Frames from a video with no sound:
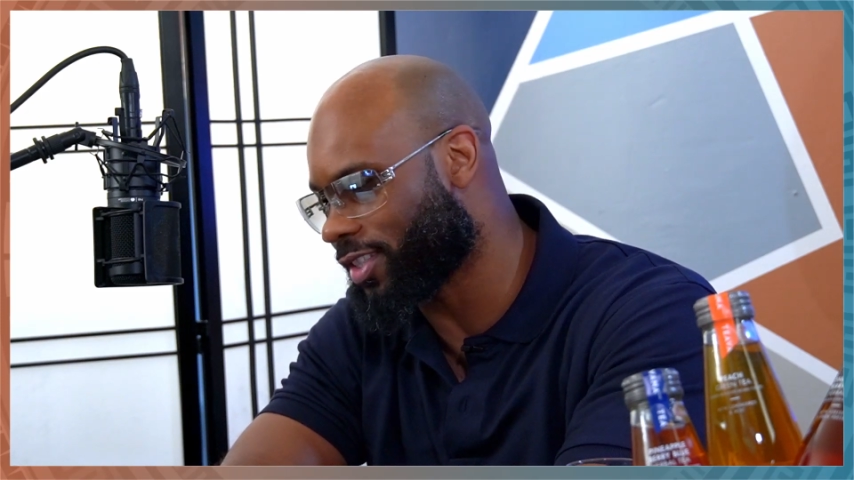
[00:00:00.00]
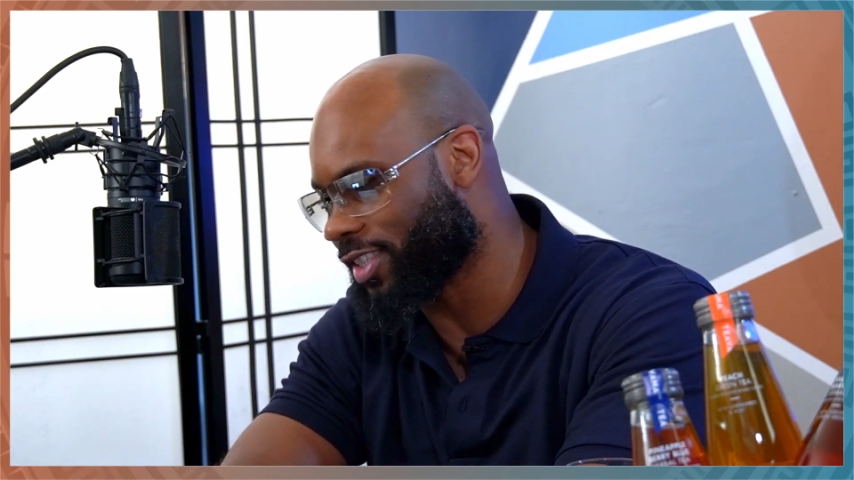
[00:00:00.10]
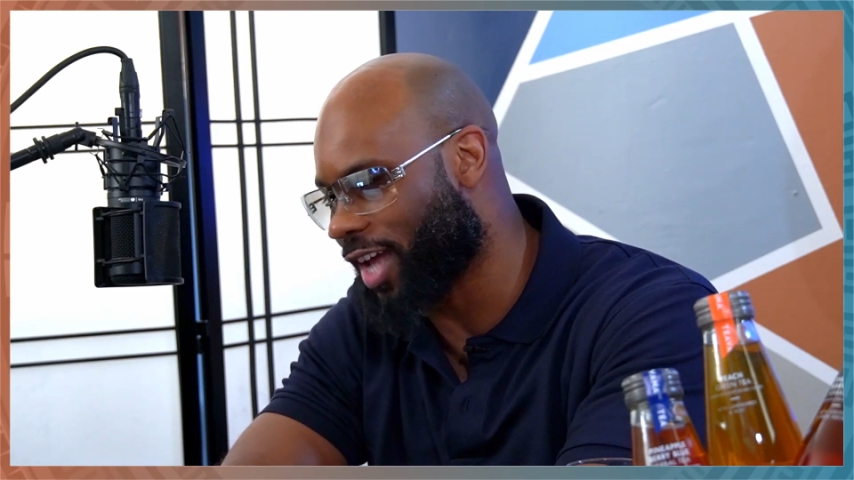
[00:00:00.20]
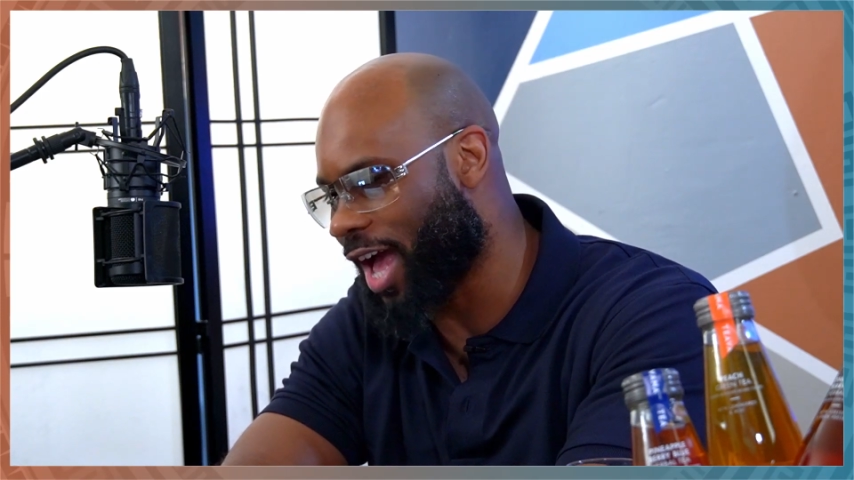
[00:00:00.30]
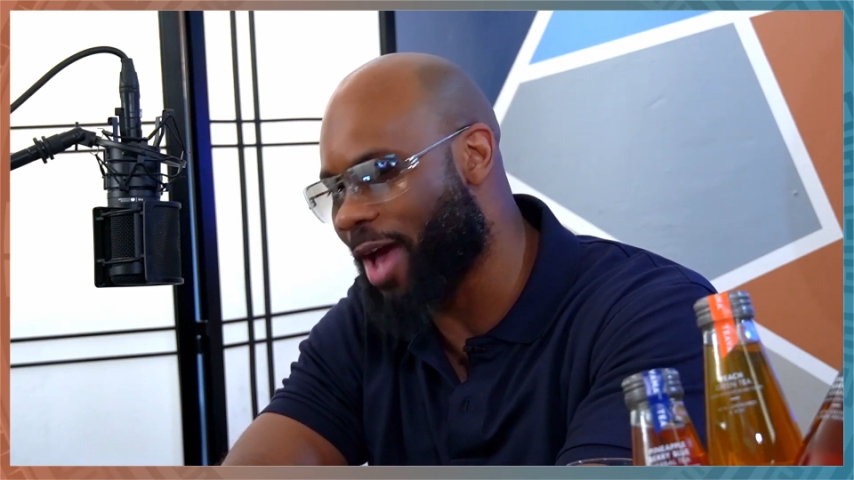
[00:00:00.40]

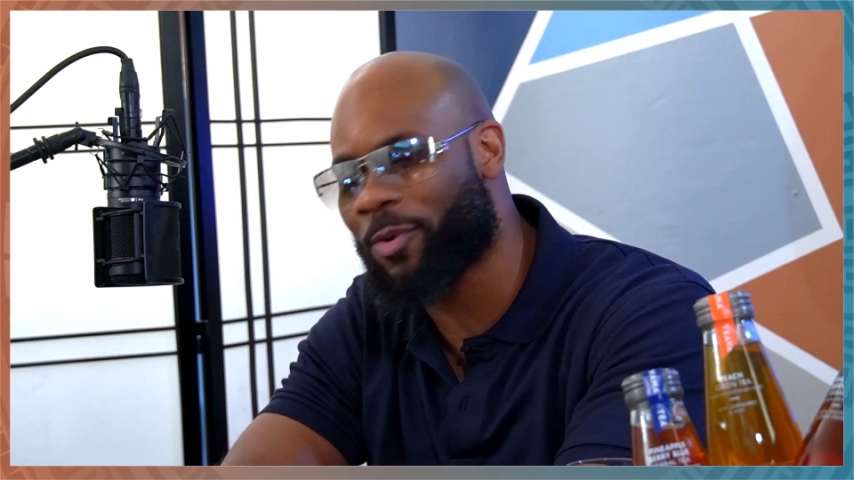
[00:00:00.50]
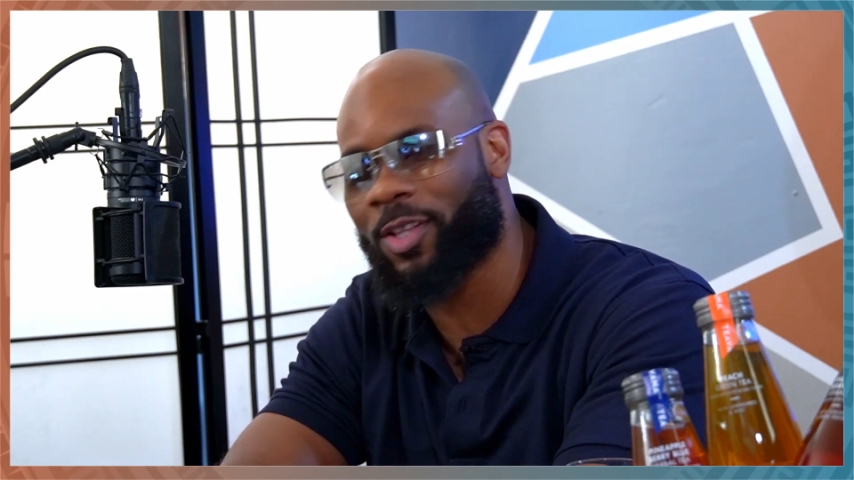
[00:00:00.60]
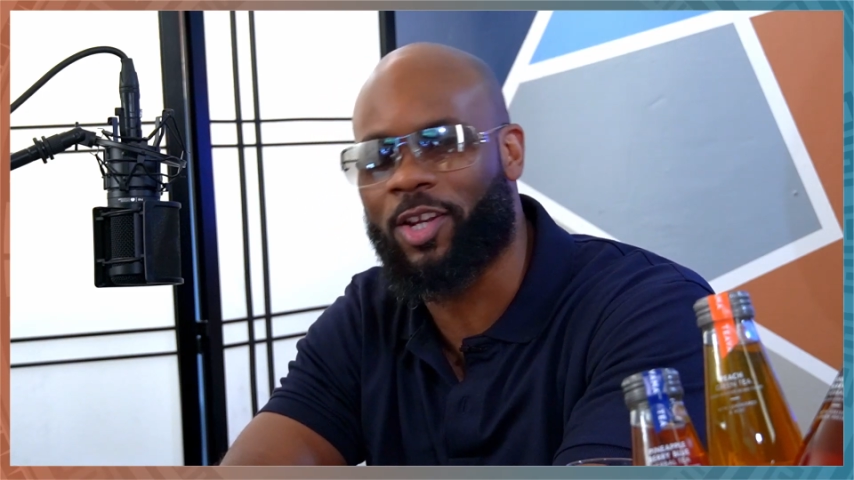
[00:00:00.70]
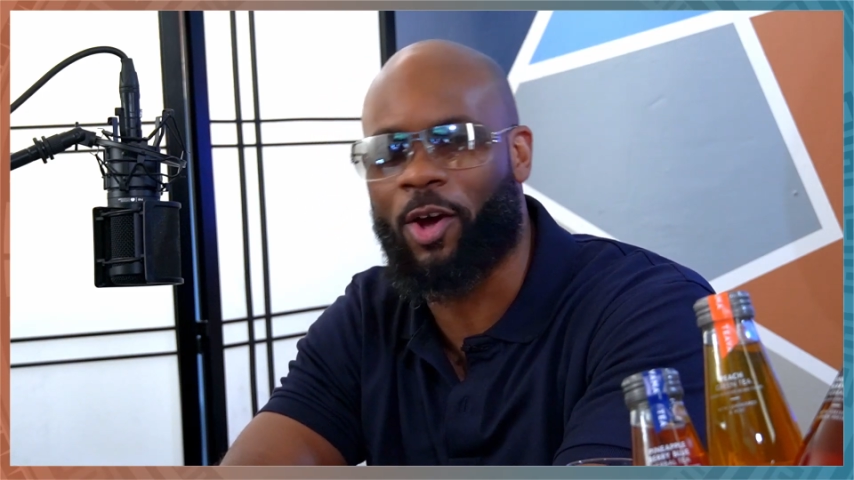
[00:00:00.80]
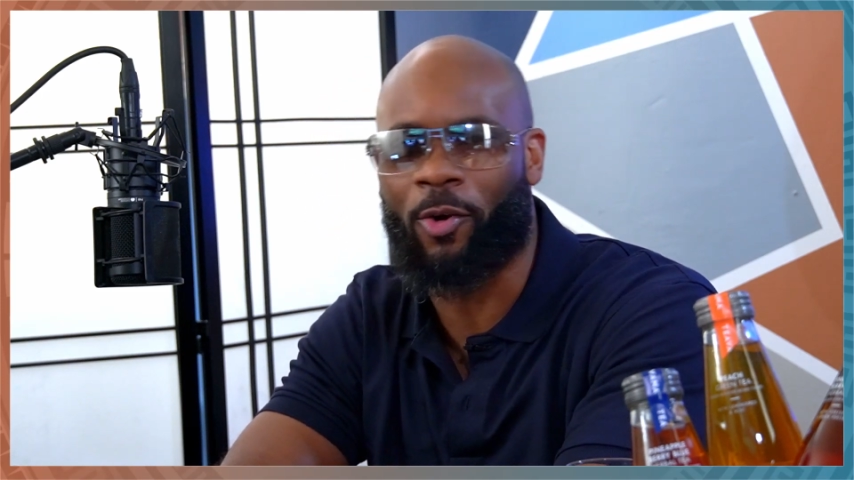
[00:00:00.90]
see, I
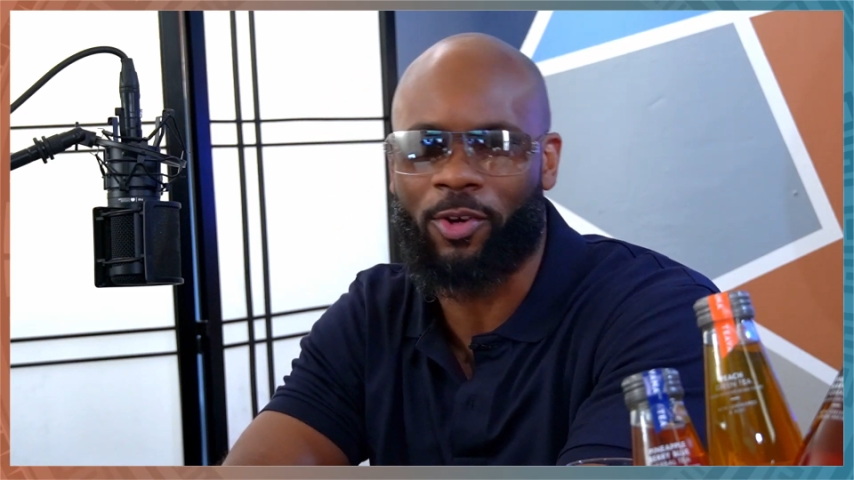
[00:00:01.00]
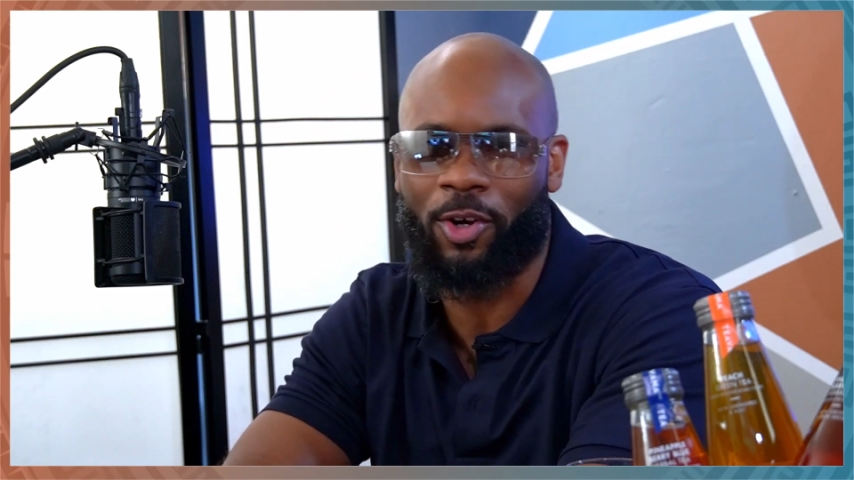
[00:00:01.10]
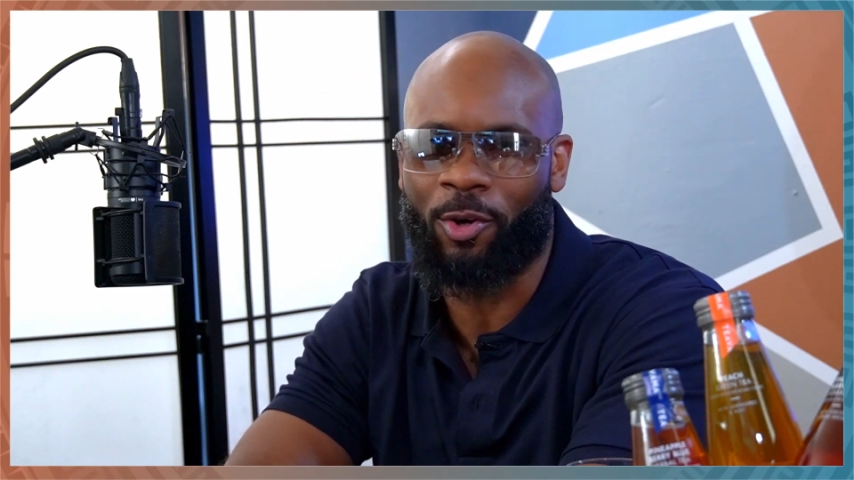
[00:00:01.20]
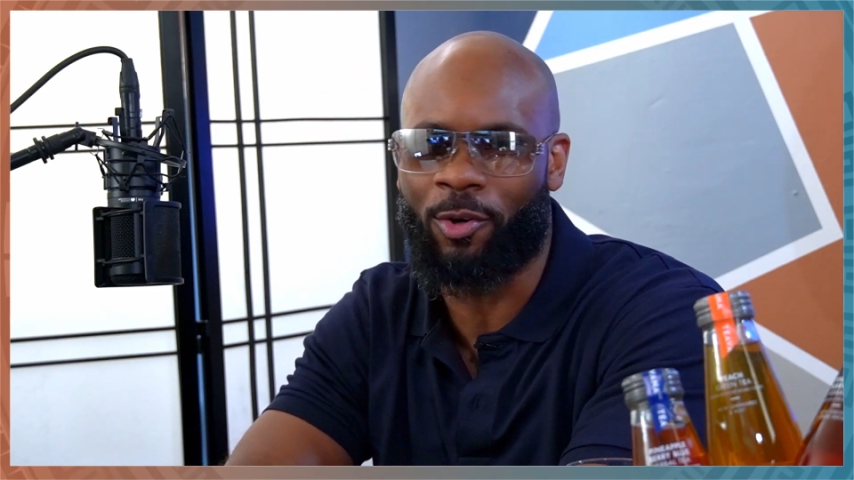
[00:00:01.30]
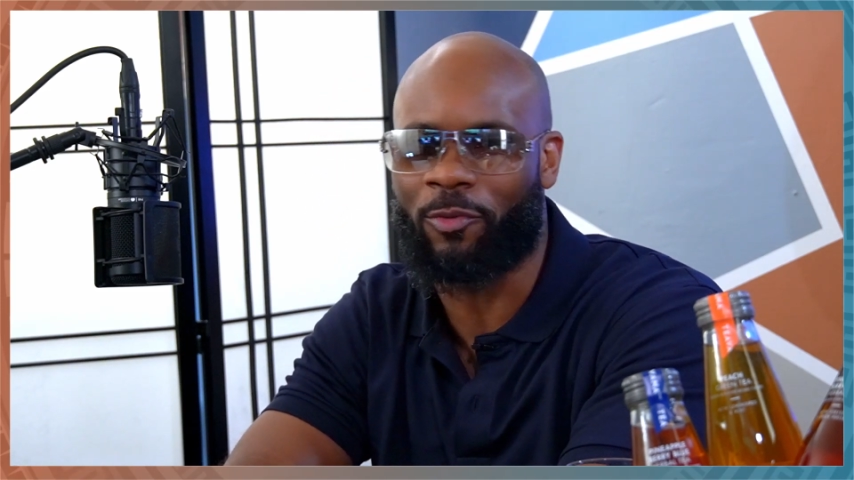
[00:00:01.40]
really don't
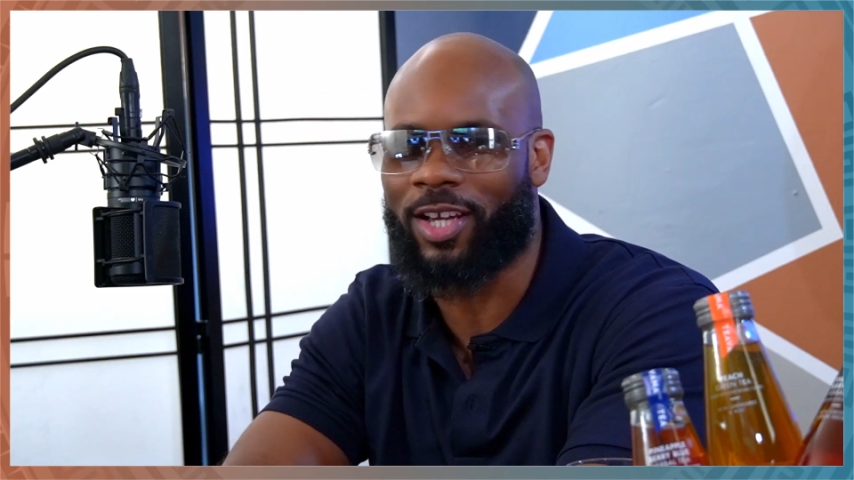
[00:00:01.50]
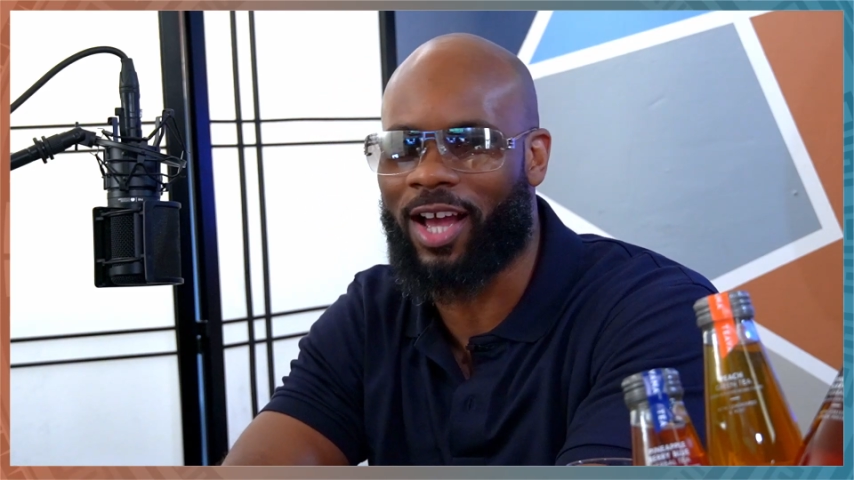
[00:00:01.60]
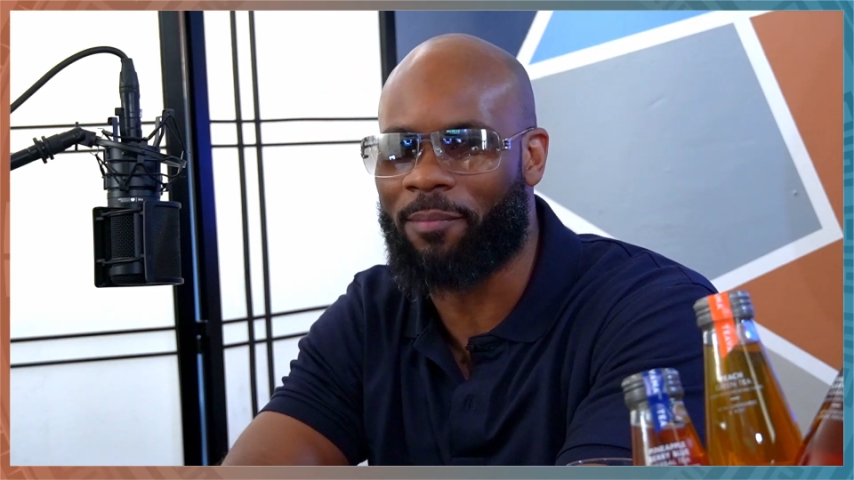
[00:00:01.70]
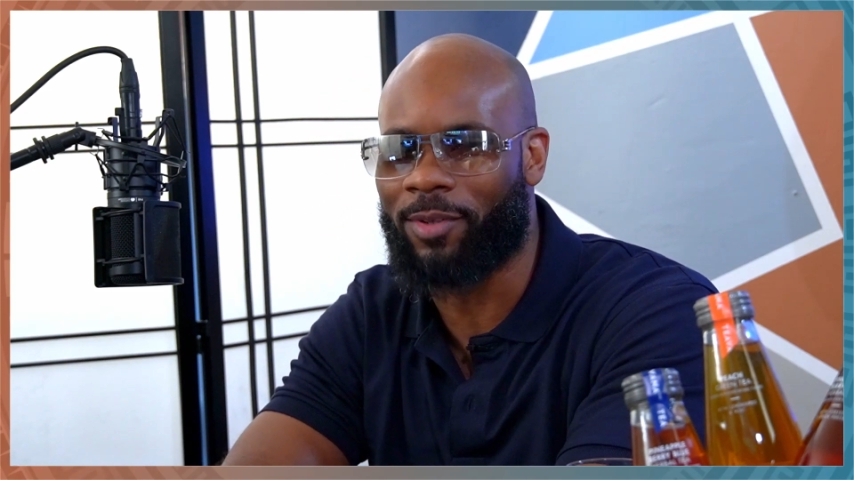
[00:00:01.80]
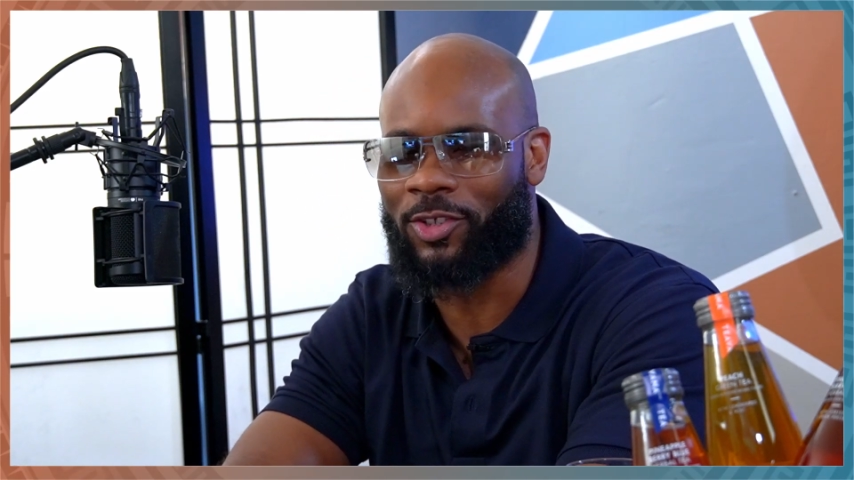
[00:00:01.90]
know if we got